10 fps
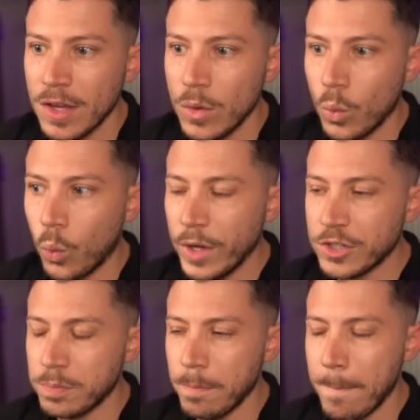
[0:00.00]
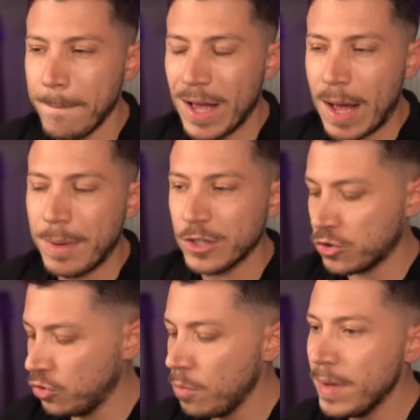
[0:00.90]
which I'm
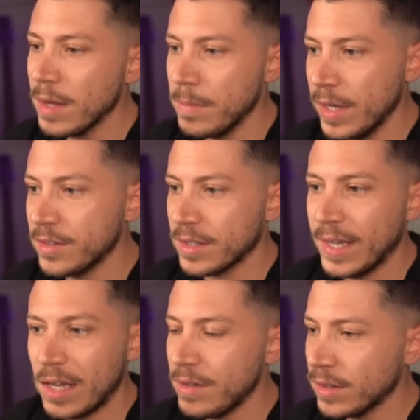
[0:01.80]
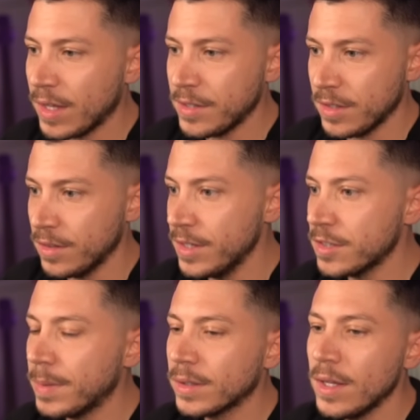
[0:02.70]
assuming means, and I haven't tested this,
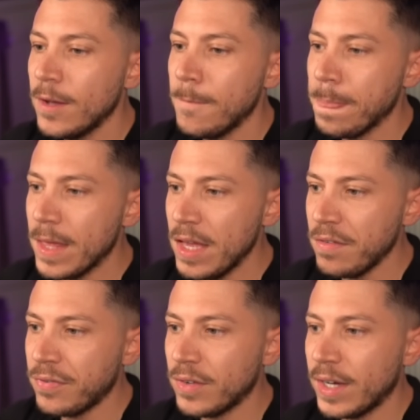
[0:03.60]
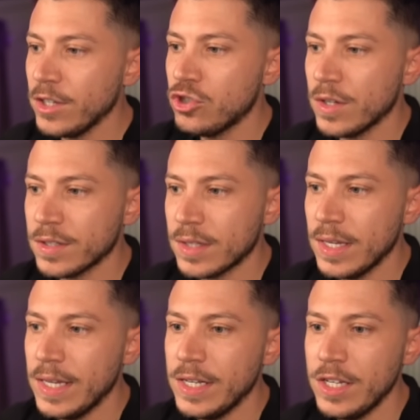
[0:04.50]
but if I just
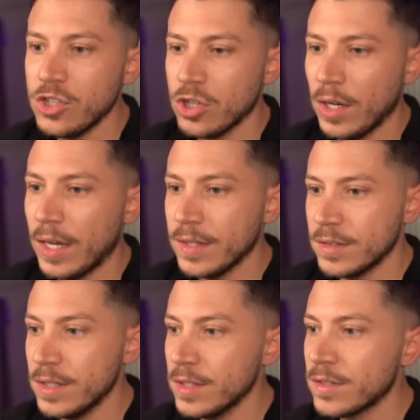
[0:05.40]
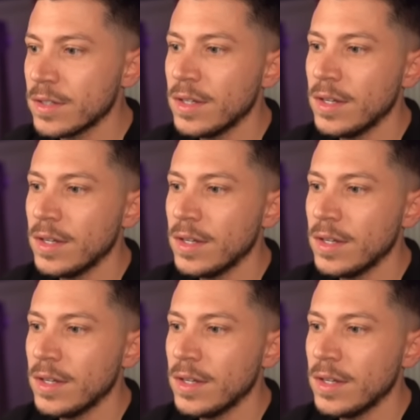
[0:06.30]
initialize this